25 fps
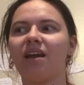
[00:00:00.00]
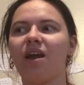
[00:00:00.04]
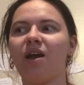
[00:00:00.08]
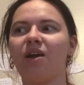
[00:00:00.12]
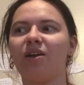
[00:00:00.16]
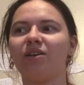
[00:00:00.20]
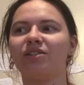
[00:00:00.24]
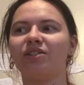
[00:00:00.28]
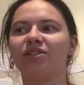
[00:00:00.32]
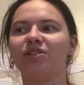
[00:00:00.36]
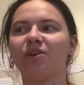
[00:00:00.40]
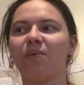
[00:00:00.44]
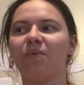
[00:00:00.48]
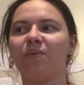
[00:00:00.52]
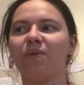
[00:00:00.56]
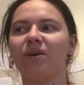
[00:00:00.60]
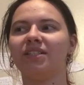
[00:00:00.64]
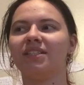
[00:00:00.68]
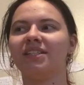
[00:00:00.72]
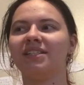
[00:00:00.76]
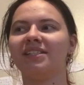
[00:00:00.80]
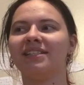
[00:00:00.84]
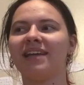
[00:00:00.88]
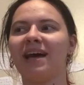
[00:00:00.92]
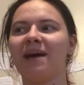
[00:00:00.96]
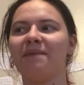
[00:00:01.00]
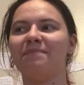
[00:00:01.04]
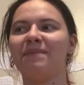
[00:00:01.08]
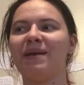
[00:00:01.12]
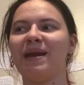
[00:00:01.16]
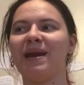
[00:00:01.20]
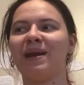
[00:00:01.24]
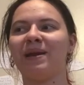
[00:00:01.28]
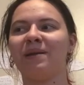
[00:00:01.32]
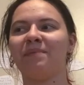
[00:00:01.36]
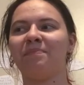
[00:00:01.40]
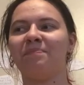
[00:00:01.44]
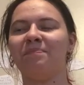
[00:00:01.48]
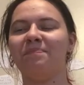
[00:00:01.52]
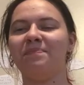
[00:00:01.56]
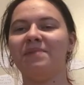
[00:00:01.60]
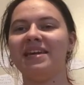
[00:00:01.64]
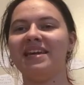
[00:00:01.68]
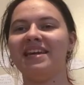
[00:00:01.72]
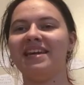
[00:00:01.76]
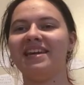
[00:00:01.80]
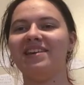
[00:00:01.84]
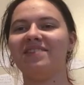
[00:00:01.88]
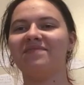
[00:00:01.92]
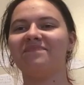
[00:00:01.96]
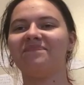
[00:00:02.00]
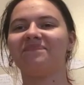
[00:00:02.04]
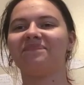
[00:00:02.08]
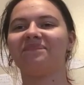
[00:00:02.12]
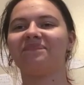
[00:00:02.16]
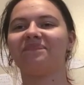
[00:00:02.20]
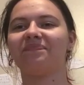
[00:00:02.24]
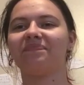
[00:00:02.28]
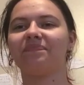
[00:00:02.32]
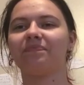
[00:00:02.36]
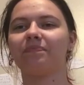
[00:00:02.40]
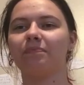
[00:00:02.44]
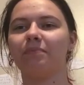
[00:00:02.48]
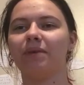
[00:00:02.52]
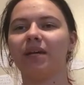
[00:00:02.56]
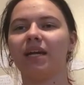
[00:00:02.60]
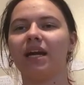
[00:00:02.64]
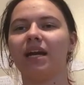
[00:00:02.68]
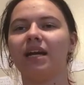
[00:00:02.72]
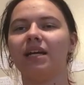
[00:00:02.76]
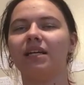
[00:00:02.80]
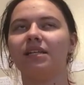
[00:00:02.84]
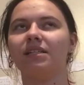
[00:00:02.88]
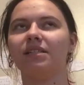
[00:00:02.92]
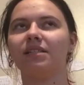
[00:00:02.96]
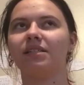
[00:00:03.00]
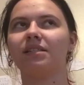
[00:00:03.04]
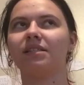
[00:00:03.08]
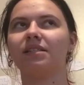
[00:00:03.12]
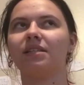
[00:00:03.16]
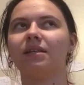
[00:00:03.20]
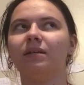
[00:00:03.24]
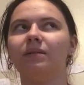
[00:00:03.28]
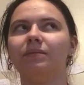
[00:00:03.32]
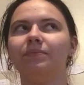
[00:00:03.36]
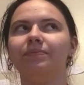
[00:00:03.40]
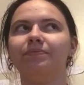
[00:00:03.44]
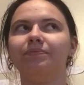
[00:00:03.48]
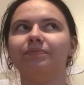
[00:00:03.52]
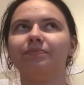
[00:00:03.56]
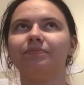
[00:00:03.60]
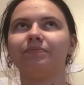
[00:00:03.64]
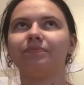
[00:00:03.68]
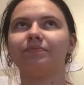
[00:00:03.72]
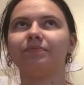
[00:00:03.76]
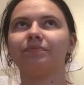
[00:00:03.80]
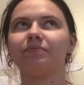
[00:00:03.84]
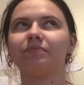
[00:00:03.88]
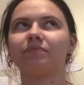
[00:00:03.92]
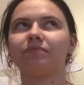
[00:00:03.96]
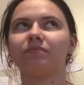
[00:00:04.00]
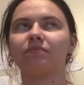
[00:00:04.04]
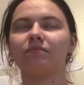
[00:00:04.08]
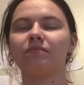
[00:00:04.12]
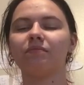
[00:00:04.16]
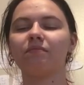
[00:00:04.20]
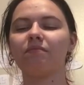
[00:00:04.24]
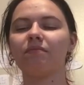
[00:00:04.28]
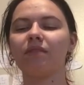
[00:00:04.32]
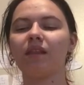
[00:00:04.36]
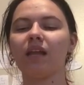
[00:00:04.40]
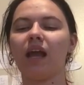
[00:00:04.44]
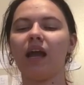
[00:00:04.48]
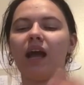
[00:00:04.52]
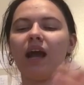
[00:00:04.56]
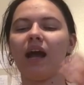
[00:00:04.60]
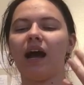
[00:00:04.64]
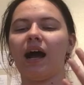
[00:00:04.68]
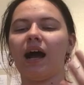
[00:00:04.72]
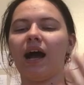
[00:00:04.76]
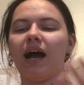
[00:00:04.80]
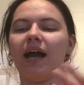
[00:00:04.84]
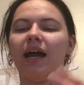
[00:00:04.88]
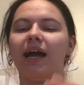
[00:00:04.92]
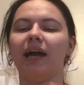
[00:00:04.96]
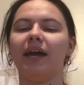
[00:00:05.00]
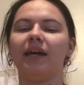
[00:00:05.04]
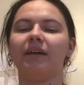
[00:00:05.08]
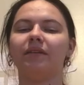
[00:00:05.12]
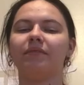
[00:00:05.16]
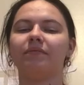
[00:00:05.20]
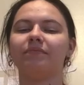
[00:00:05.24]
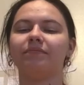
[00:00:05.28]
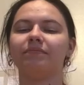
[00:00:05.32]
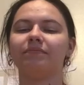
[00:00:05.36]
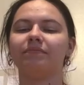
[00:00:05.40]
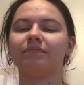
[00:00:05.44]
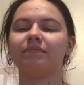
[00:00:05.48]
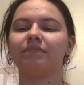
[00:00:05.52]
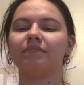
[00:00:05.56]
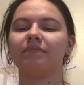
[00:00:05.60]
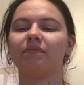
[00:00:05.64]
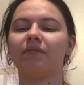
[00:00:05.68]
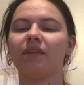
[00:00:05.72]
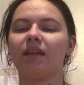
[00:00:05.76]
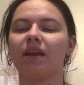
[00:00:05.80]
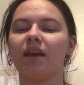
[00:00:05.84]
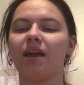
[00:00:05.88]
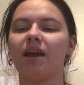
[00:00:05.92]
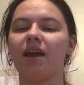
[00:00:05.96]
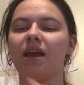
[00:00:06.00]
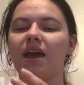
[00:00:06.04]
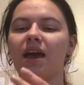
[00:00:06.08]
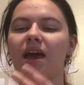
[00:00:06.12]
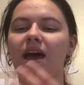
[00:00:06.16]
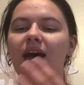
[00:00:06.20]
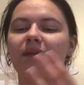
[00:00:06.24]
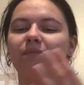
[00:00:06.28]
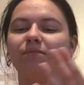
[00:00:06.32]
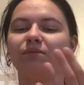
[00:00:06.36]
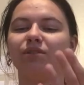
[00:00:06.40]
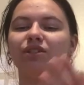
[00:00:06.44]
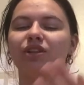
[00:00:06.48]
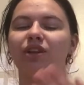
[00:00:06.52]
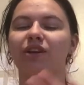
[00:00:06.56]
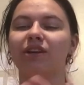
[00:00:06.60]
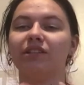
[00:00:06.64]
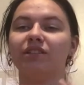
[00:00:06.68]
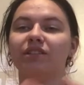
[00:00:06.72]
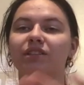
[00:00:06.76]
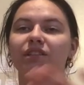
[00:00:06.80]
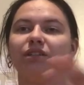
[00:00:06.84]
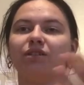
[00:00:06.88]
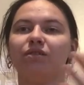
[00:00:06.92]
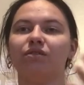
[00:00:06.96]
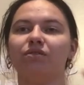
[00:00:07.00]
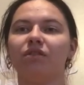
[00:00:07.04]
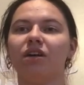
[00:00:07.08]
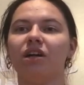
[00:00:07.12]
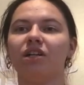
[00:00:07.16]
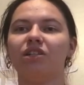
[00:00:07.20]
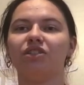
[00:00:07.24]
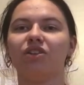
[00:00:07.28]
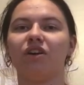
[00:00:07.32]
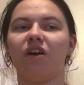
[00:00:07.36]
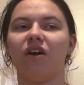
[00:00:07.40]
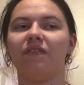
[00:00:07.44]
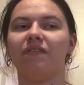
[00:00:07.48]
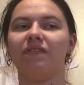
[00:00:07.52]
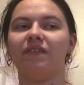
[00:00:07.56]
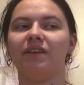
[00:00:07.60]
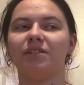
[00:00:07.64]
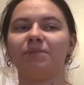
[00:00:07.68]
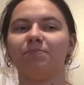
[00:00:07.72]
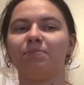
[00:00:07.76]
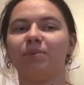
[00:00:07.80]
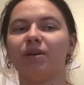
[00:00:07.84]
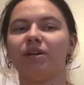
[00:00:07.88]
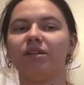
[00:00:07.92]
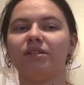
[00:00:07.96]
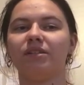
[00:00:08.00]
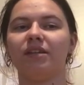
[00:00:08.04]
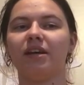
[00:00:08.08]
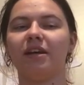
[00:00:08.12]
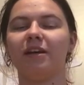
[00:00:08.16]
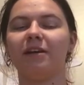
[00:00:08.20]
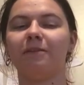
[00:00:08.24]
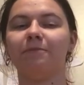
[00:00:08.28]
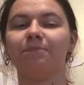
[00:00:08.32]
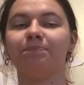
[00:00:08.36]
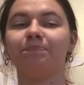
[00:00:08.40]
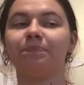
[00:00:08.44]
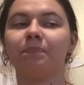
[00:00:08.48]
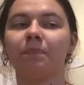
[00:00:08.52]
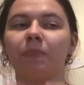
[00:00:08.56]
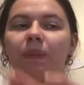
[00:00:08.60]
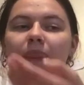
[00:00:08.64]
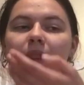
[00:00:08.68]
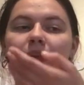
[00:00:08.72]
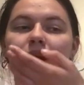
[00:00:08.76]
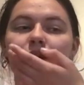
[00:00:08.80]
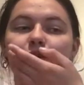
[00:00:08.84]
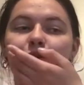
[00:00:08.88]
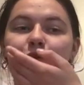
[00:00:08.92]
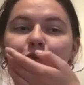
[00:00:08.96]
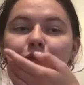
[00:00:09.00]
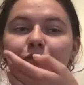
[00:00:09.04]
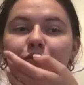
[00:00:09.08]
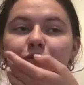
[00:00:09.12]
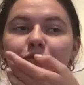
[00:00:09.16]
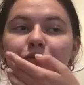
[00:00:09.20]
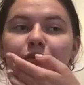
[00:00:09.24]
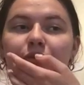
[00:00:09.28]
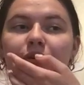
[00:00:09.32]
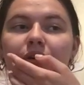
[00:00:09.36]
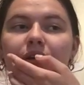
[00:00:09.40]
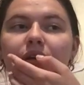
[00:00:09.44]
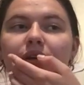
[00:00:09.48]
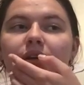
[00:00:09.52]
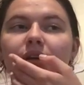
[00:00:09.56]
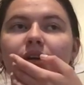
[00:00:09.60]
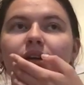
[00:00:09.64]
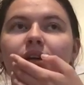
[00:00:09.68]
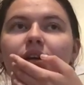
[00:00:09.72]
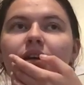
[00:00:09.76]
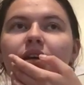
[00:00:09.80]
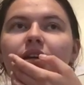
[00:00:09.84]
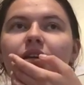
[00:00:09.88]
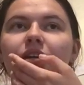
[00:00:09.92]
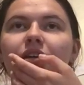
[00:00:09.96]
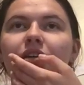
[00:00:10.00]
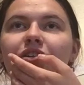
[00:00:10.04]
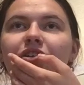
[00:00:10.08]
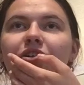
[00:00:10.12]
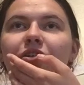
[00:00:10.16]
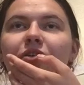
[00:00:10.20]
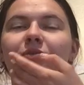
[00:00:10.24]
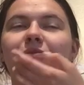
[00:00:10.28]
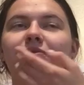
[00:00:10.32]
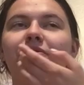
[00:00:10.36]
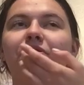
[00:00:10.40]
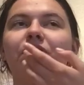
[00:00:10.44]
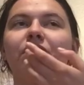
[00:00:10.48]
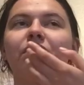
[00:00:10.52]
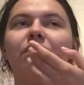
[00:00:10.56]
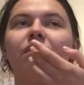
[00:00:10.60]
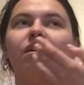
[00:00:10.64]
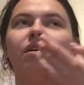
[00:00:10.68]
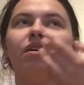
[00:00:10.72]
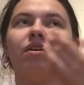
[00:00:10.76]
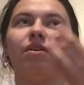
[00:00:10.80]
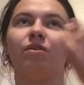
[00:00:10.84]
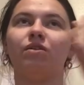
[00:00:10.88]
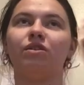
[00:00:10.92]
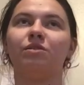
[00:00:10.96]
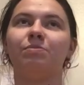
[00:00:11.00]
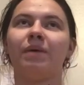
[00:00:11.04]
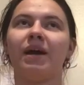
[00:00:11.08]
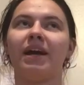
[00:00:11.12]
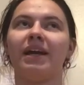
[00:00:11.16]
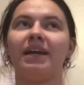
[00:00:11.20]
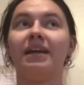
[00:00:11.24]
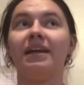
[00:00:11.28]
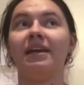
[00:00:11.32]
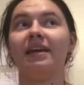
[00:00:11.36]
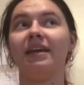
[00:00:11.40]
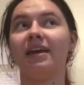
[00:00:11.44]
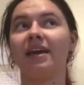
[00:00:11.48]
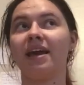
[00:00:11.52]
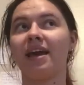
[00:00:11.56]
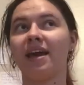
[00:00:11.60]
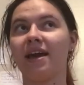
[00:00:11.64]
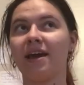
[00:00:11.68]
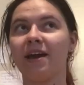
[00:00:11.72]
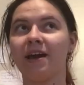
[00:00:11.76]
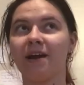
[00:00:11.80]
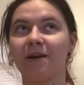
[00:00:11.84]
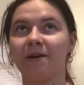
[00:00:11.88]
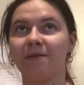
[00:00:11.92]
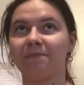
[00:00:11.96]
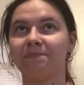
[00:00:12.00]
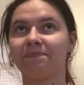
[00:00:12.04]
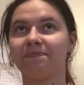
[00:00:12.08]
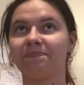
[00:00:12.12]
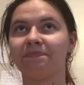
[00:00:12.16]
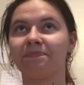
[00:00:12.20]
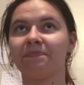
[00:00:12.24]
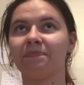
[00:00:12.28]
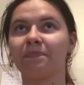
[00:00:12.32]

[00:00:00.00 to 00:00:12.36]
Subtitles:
so what does that make me? Because I am starting to crush on this person who, goes by he, him,